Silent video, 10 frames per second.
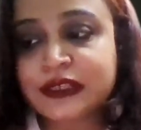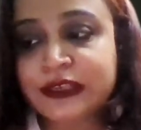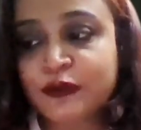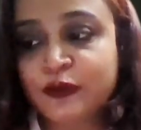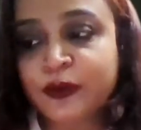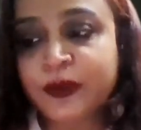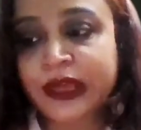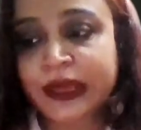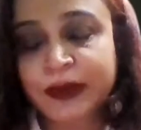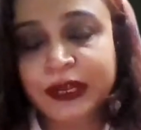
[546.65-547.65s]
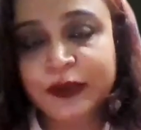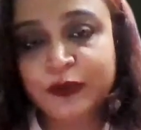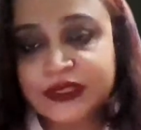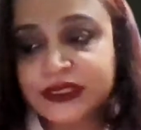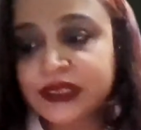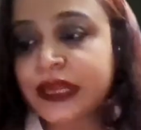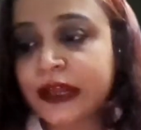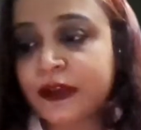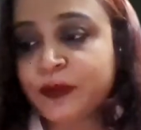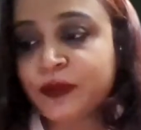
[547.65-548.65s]
you would be able to easily
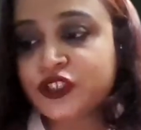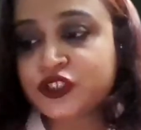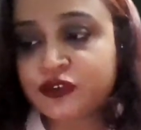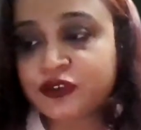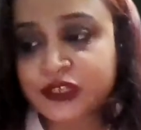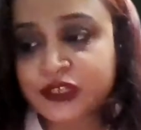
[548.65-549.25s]
accomplish your